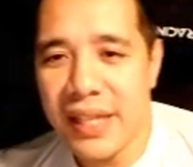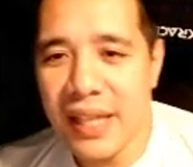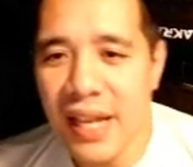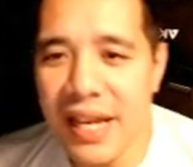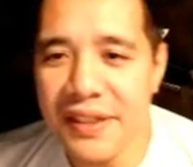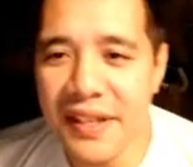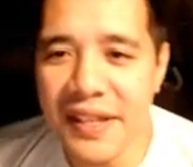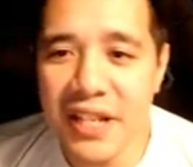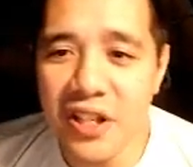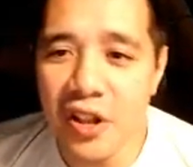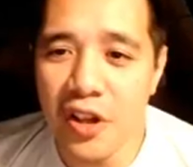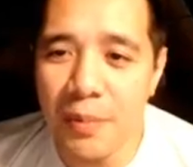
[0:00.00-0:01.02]
think that's a
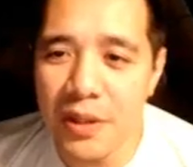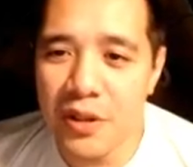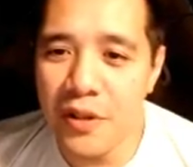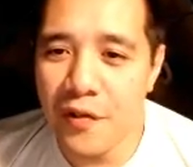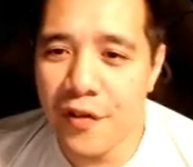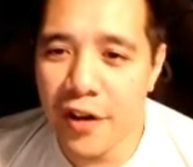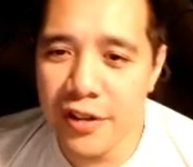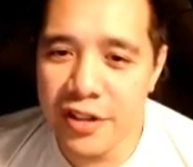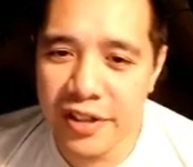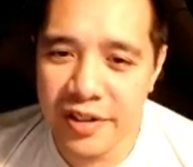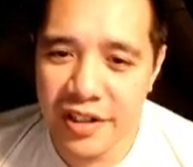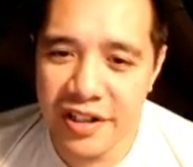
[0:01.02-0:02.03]
little bit too far
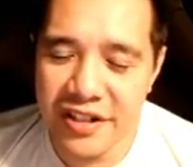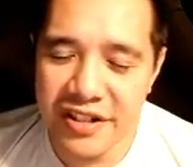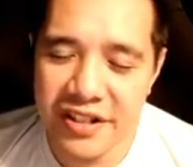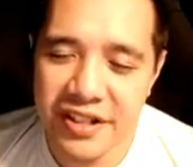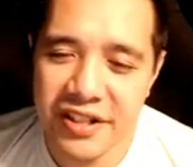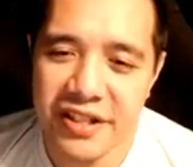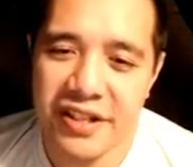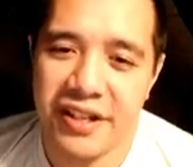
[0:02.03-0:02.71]
because